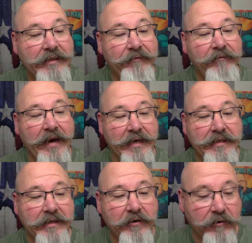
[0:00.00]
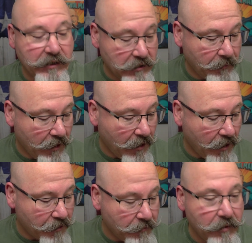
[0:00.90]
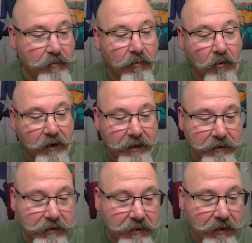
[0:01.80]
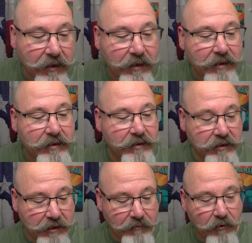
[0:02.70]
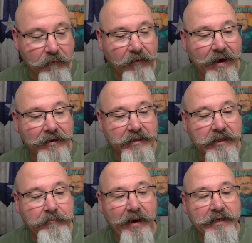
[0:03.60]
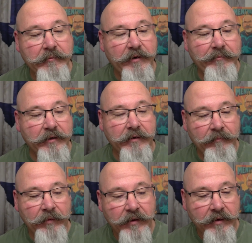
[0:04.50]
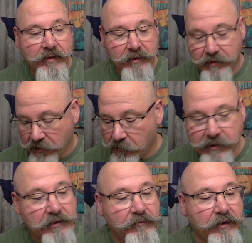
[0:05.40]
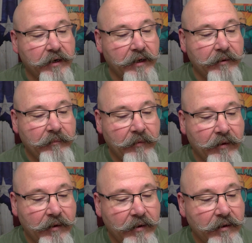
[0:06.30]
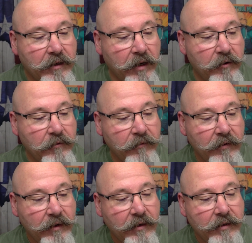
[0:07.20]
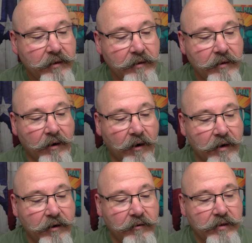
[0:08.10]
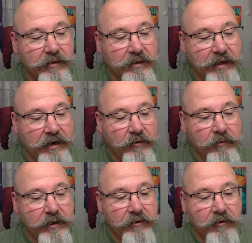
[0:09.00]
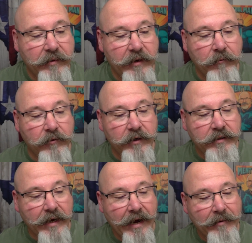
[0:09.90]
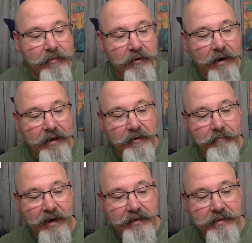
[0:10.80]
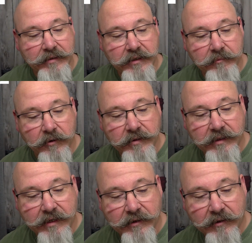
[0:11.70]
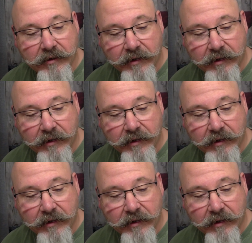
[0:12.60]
face crisp autumn mornings. The scent profile is spiced pumpkin, toasted vanilla, clove. The heart notes are sandalwood, creamy woods, amber, and the base is smoked cedar,